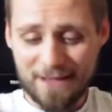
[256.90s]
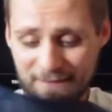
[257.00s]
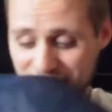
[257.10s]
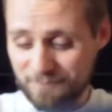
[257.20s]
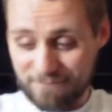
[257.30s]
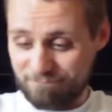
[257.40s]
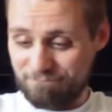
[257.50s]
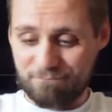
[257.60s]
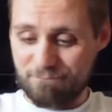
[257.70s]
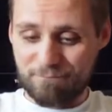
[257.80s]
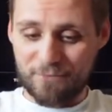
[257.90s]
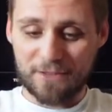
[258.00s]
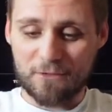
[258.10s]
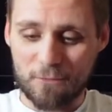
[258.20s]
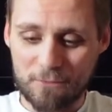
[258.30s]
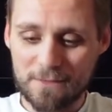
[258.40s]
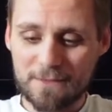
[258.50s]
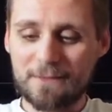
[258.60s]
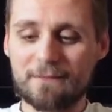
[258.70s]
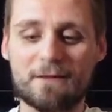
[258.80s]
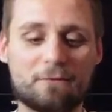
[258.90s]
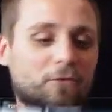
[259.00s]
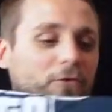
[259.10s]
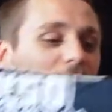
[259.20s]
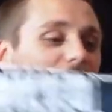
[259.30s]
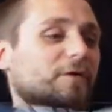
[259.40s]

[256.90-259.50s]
yeah, that's pretty cool. That will look good